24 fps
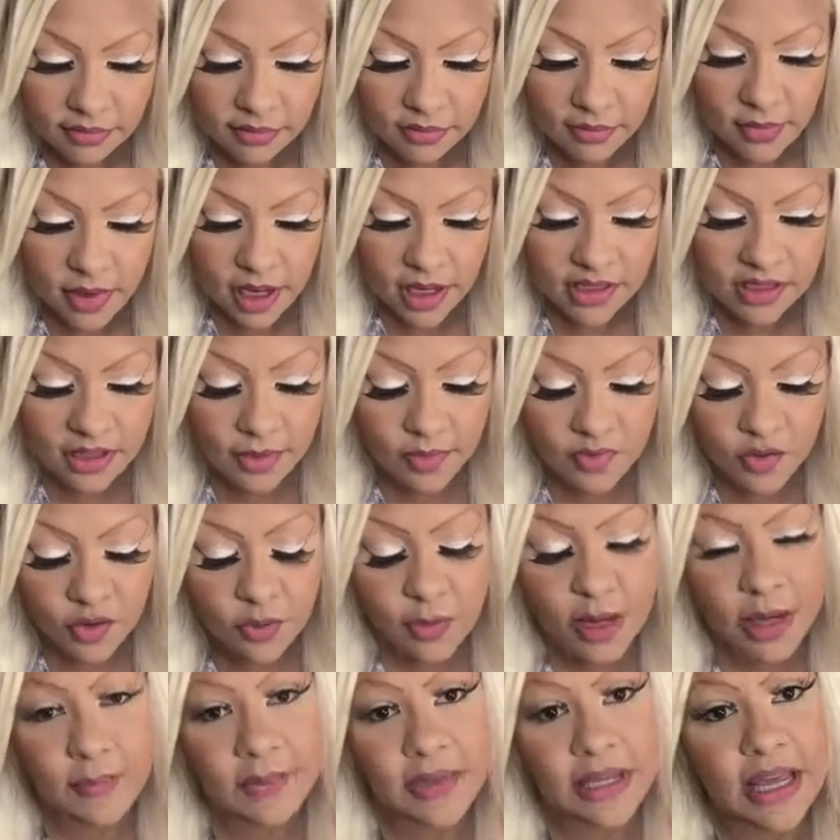Some of you
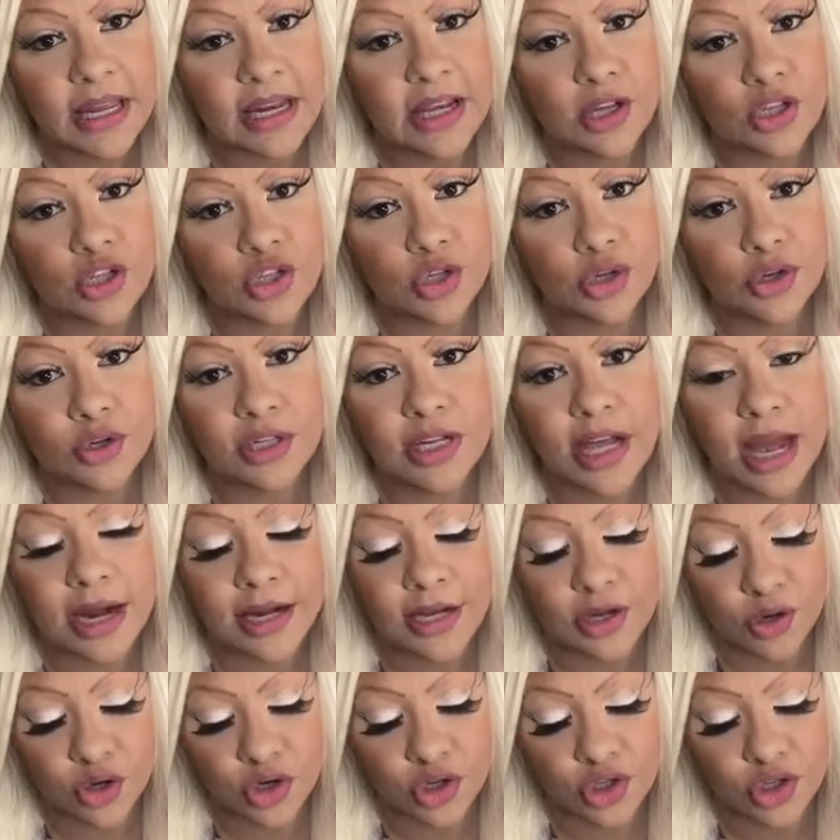might be getting a sugar daddy
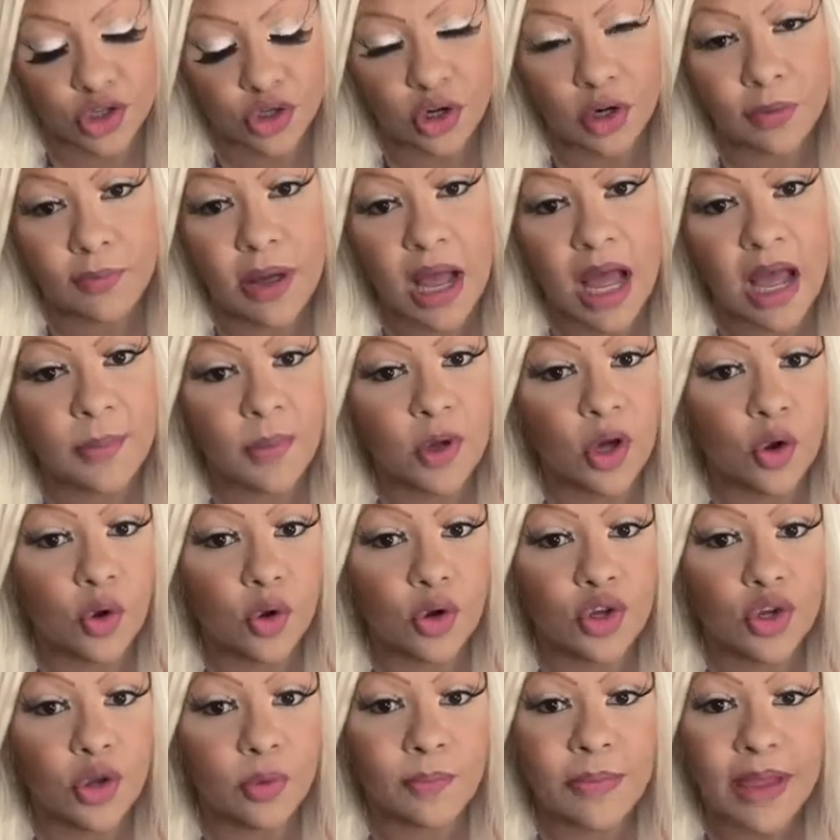or a sugar mama or
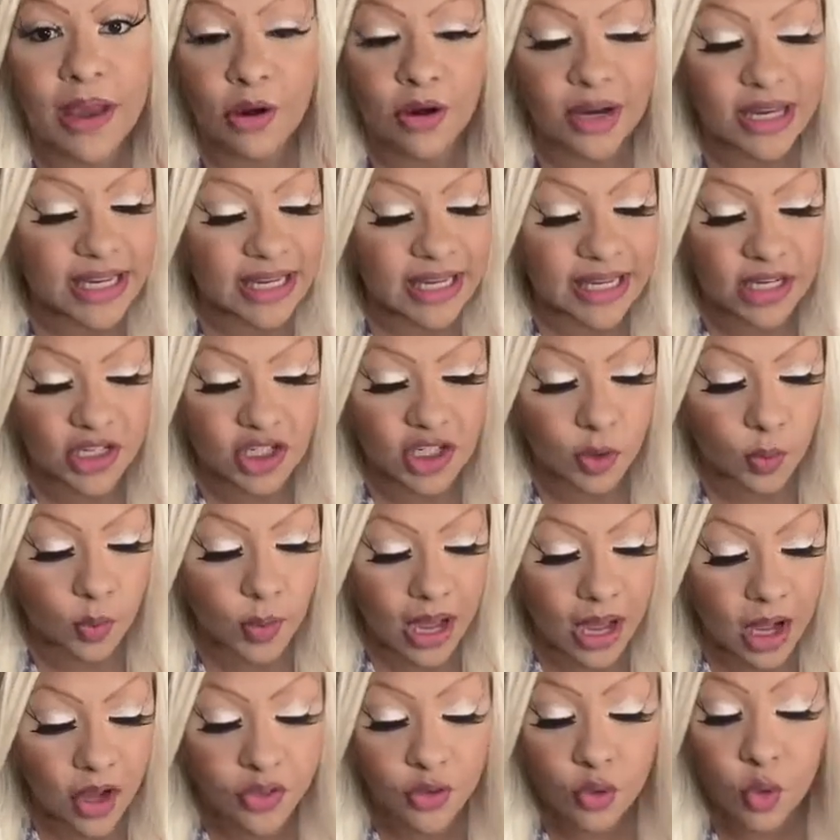you're marrying into
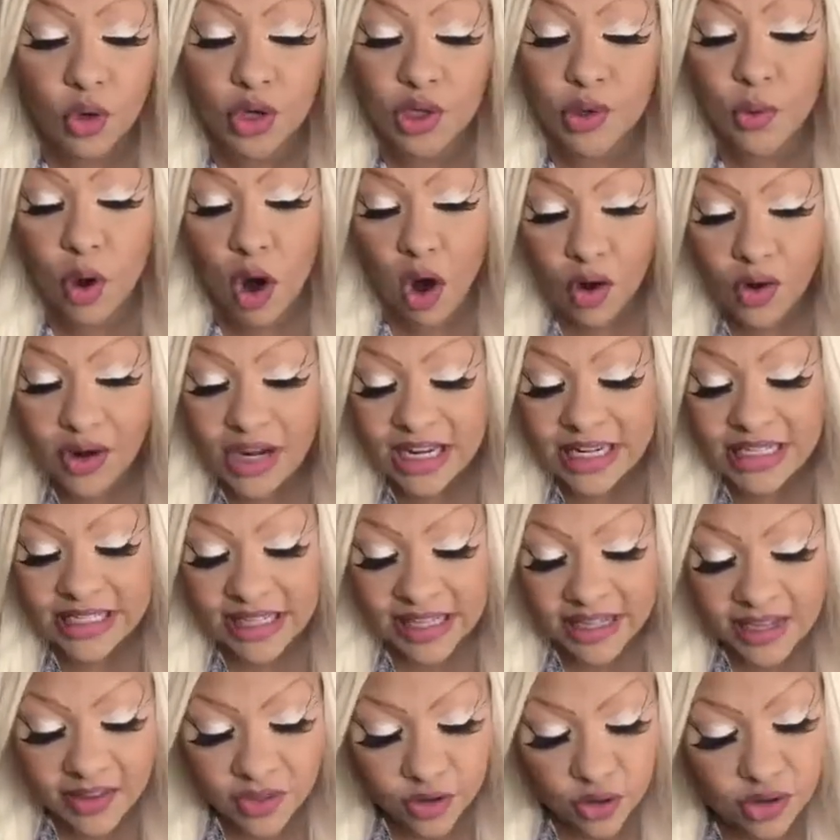wealth or you already
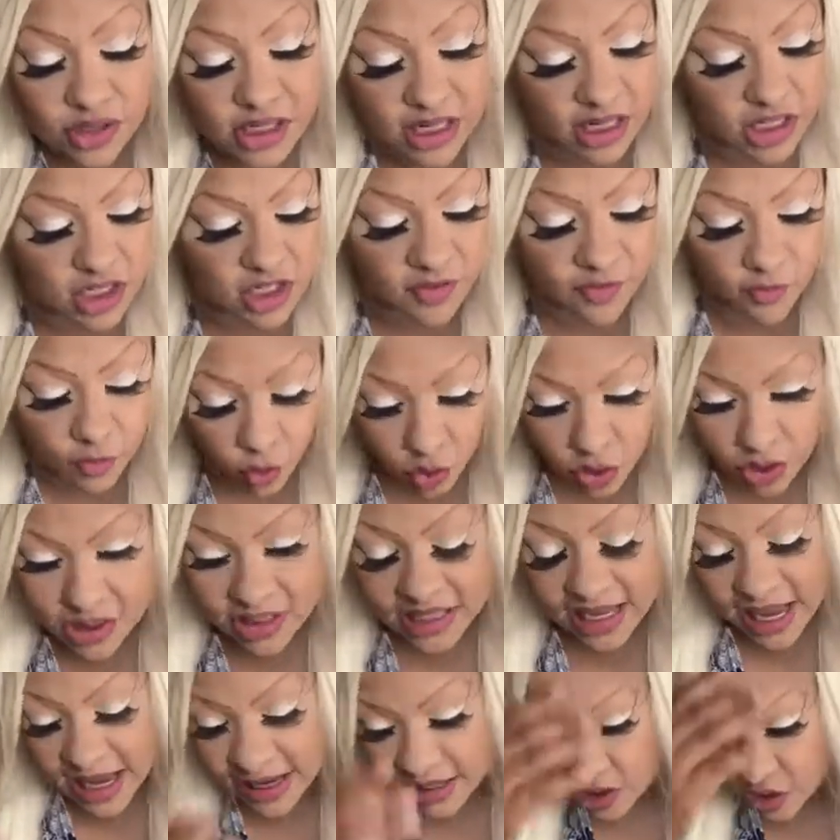did and there's like a divorce
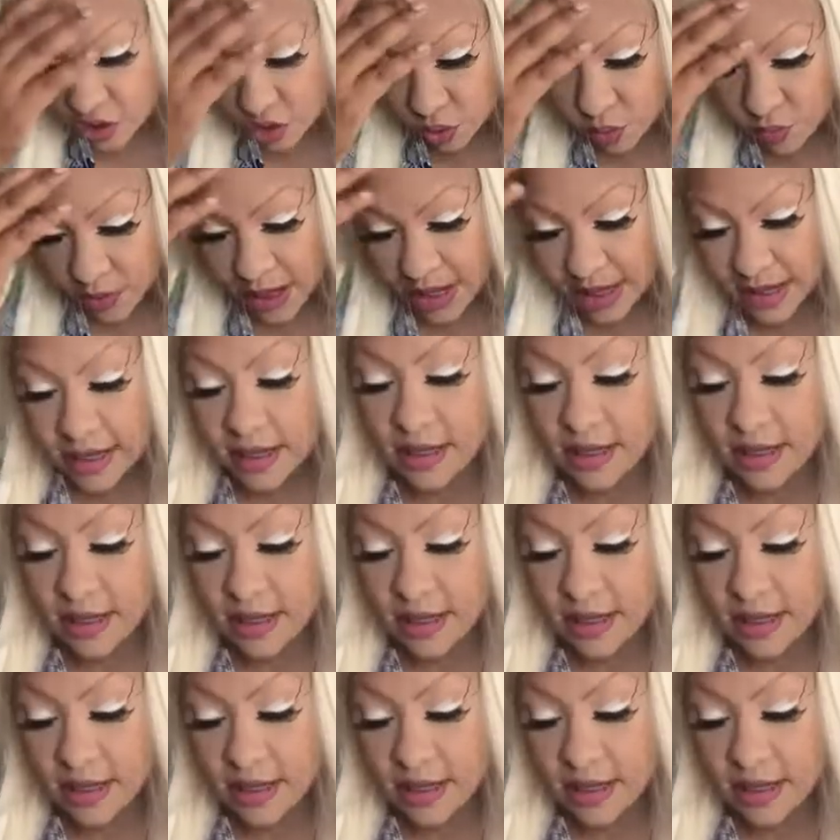headed your way.